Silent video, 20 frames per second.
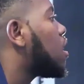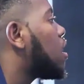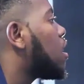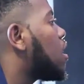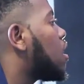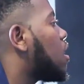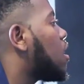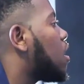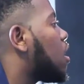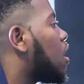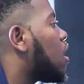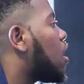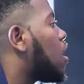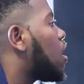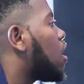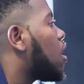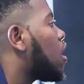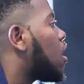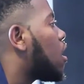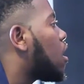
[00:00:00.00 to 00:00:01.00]
song,
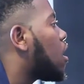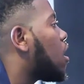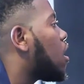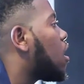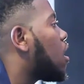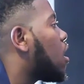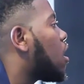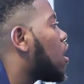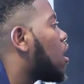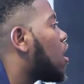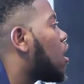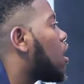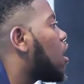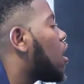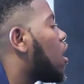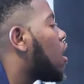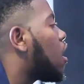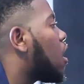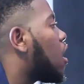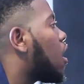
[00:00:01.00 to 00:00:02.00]
you know.
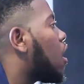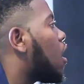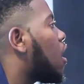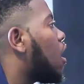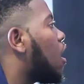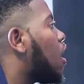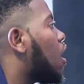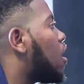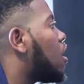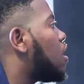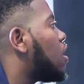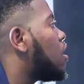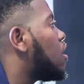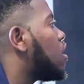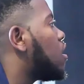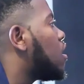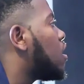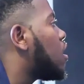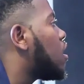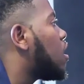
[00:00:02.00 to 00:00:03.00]
And